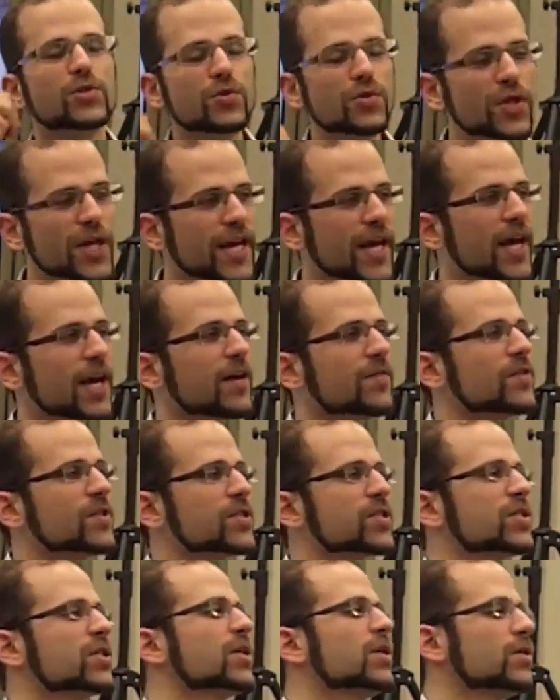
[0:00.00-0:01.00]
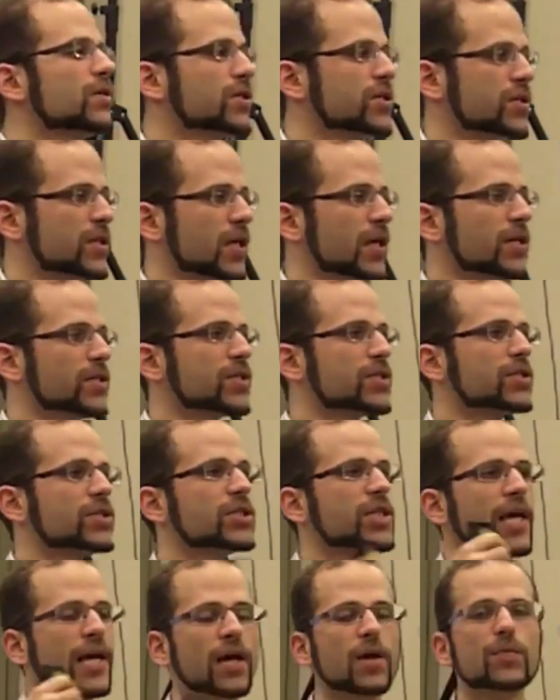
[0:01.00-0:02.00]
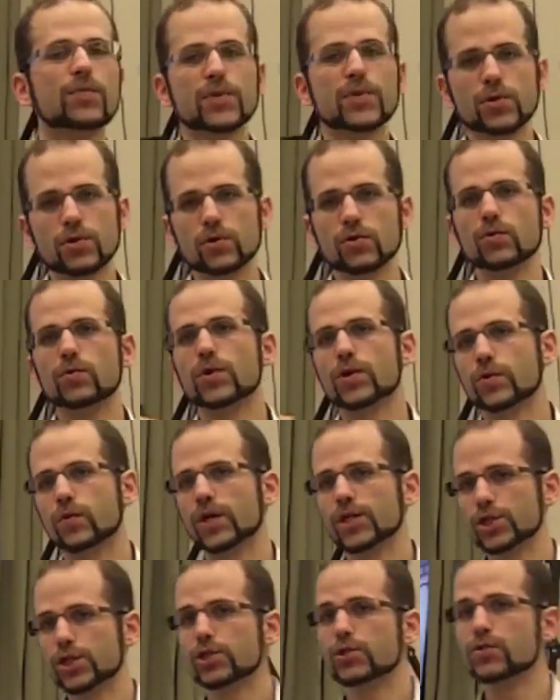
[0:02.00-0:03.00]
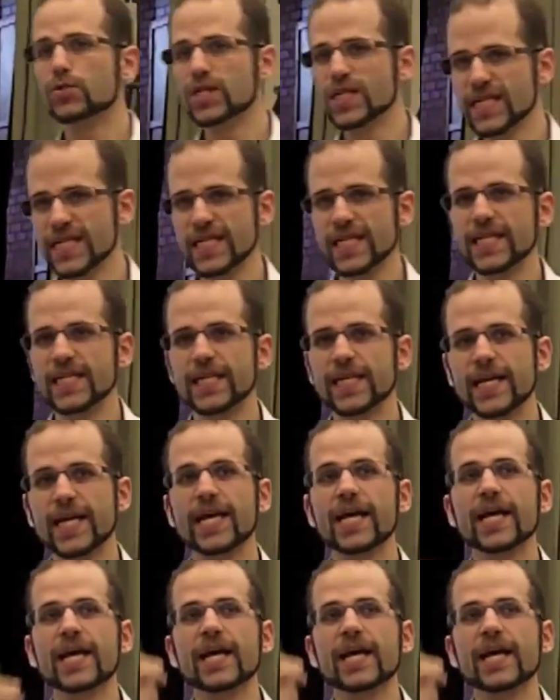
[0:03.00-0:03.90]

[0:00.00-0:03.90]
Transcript: Do they have the skill sets to help you with what you need?